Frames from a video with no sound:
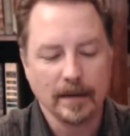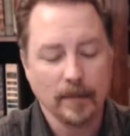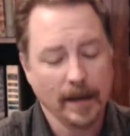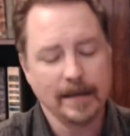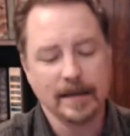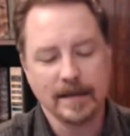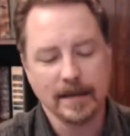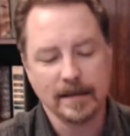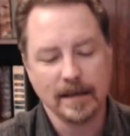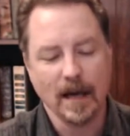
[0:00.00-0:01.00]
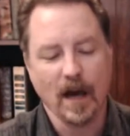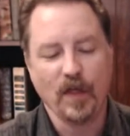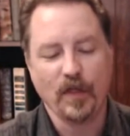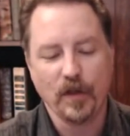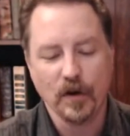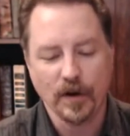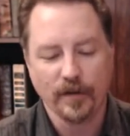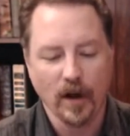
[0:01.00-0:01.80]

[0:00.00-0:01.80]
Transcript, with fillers: By 1960, a third of all